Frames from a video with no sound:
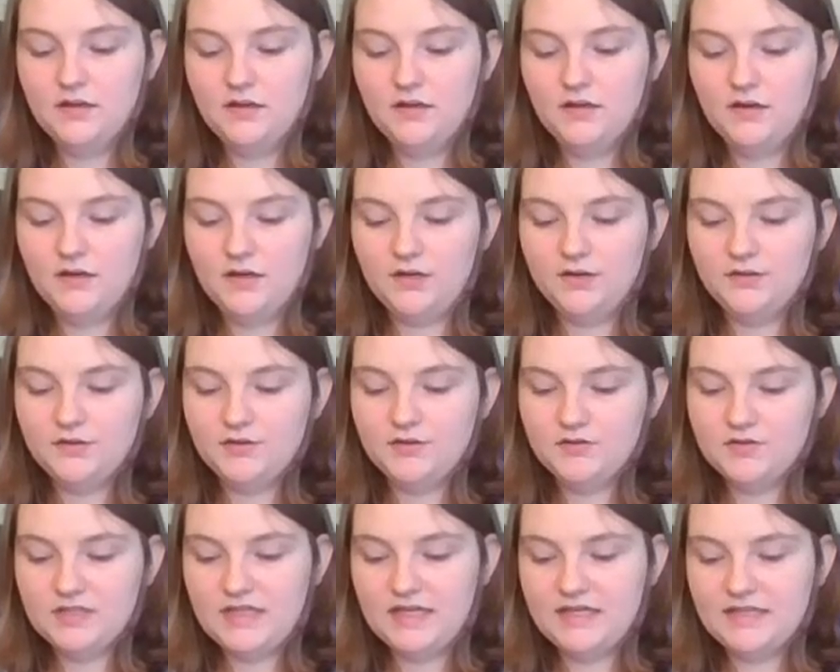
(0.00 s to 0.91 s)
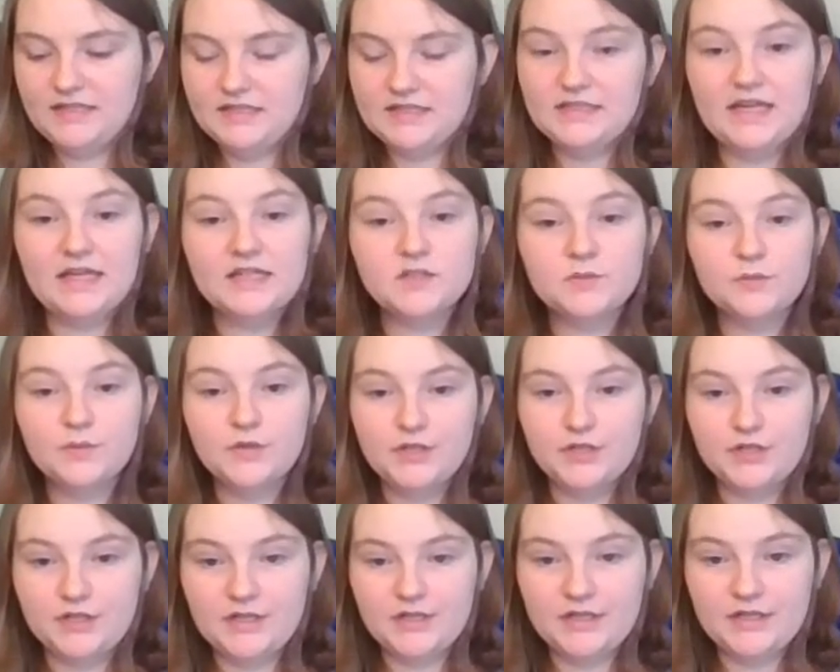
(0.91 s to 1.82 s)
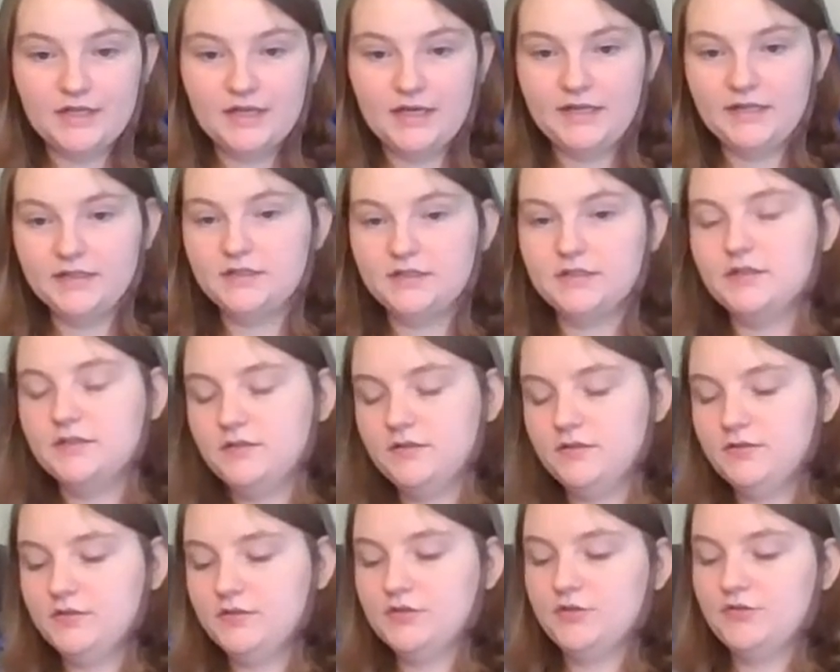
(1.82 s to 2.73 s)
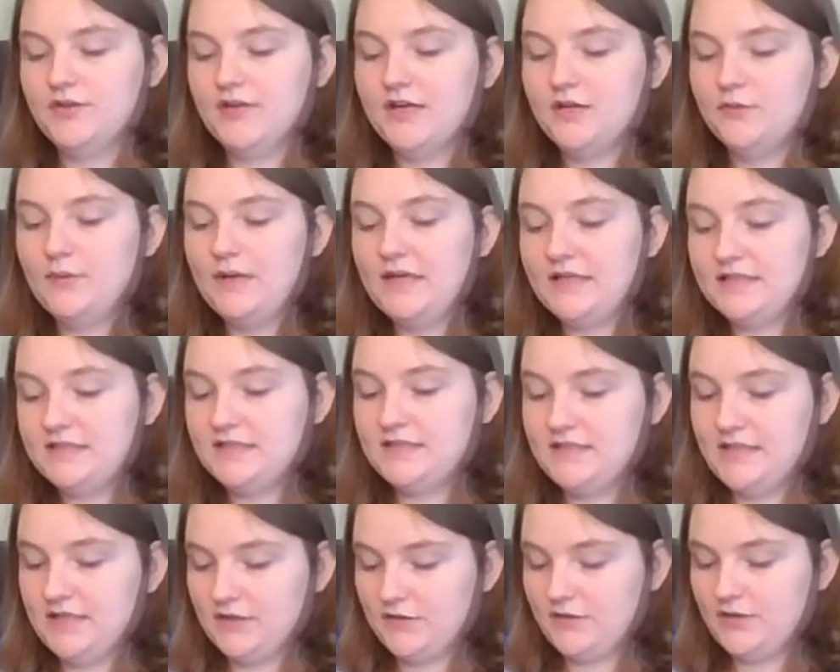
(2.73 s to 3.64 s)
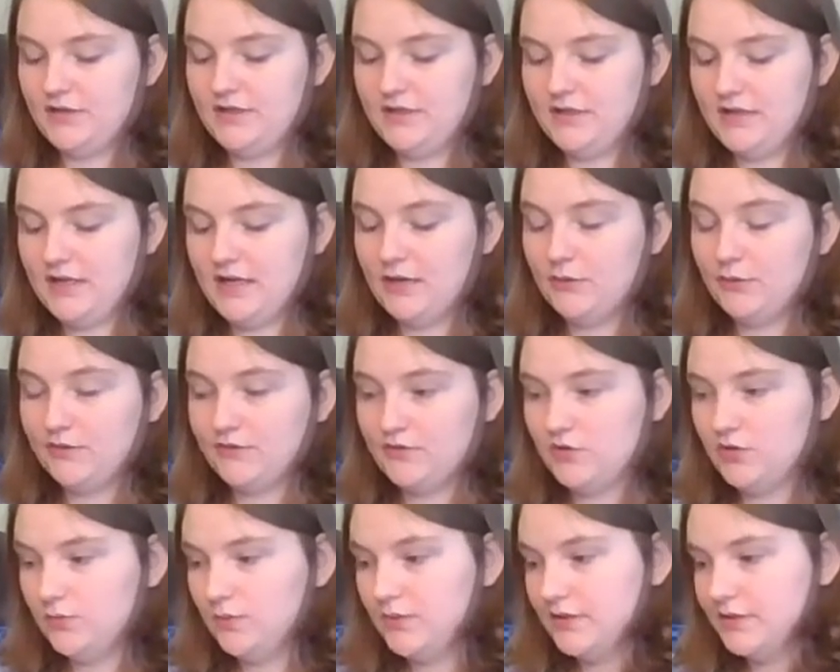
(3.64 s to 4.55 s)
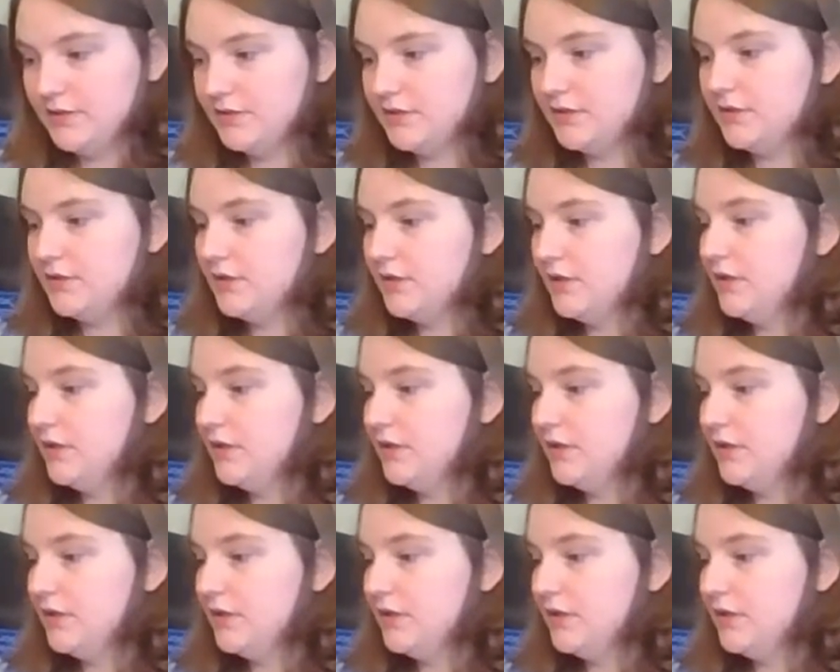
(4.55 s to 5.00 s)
all those lines, that's where you're going to cut. So now we get to decorate it however you want.